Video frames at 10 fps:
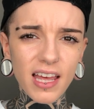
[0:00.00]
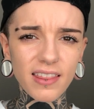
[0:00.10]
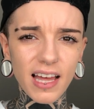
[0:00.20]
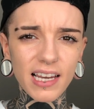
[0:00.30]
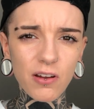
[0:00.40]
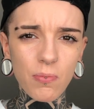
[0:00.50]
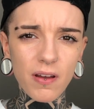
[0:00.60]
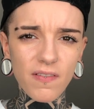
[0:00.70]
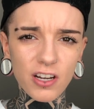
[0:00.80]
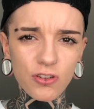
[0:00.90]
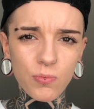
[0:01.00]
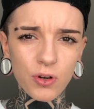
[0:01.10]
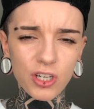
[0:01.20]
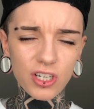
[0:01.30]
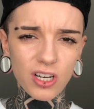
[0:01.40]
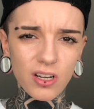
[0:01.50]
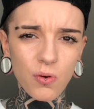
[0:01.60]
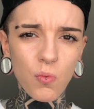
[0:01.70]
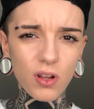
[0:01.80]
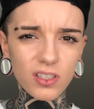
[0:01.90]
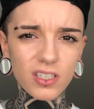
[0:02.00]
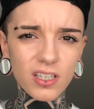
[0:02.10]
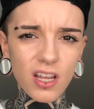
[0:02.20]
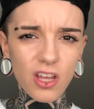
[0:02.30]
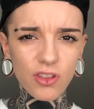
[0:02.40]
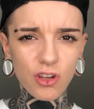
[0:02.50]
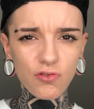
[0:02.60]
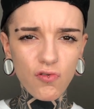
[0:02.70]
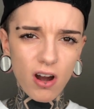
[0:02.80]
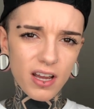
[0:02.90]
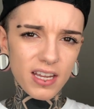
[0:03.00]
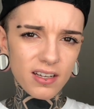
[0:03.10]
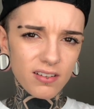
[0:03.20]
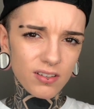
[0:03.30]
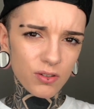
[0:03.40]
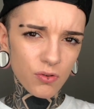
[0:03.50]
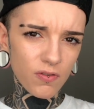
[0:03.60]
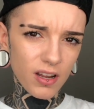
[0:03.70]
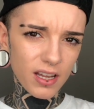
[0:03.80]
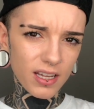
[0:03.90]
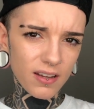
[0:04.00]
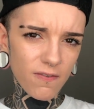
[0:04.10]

that little bit of extra moisture once the dry sort of like